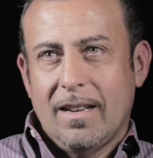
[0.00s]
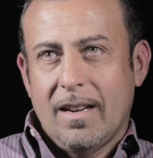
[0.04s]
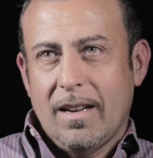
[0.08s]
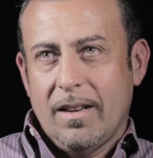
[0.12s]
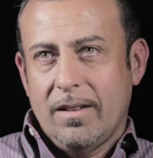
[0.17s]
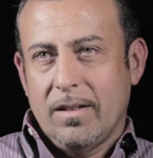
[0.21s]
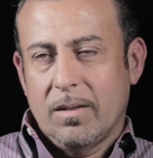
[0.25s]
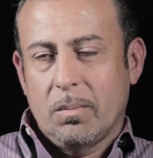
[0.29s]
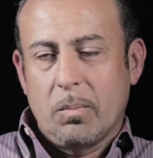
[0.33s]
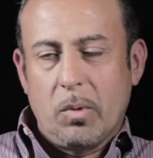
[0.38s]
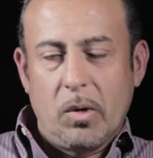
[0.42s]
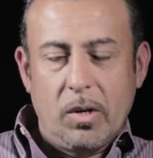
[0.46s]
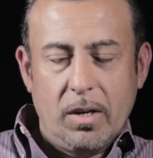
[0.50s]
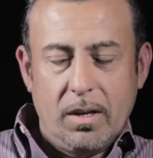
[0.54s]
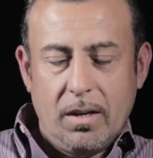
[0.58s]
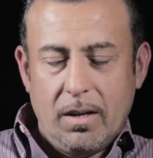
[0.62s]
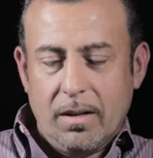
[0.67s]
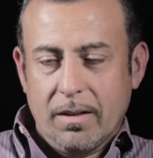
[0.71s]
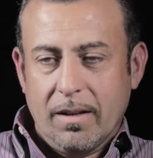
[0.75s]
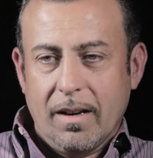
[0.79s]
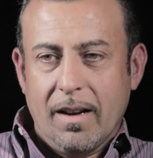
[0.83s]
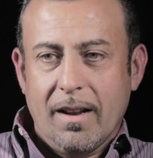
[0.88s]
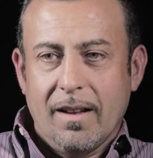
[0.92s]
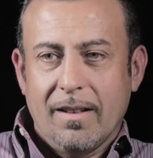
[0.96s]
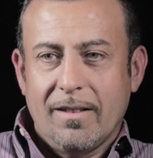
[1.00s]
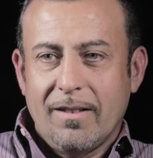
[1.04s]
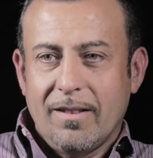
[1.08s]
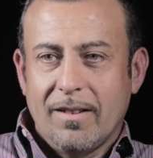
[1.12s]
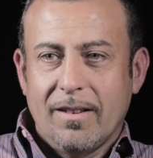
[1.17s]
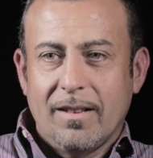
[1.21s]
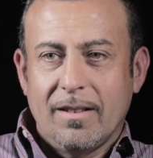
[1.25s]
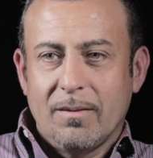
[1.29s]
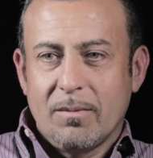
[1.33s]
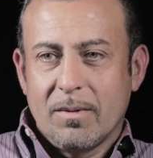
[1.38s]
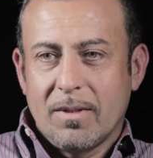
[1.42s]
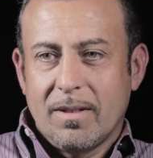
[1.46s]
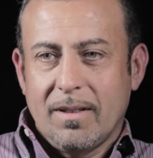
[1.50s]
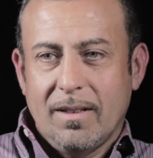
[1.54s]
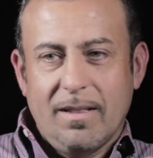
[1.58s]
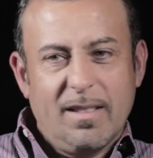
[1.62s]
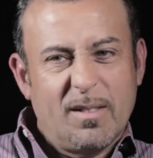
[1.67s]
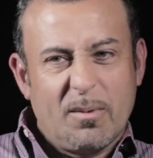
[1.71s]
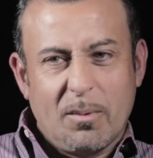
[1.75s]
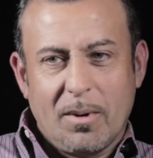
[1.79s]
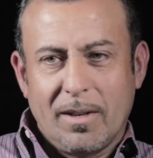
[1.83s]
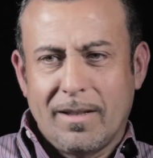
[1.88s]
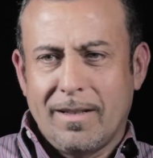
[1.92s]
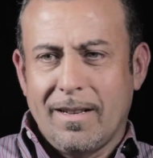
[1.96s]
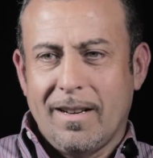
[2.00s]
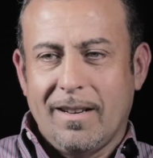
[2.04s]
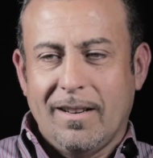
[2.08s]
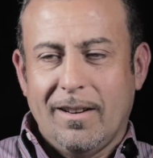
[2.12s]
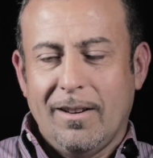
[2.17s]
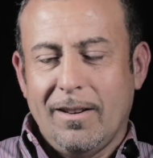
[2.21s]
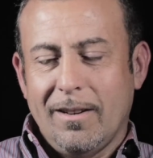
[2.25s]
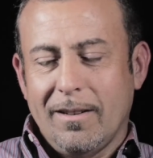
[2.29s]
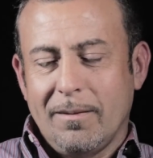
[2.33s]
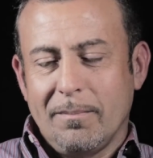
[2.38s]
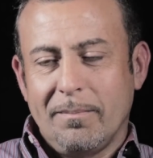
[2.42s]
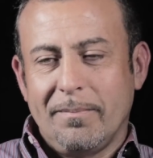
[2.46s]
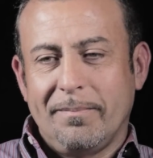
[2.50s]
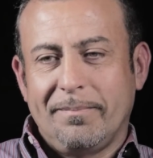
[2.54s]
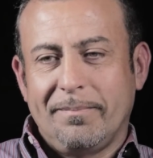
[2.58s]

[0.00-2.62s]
I just put it all together, and it just worked out good.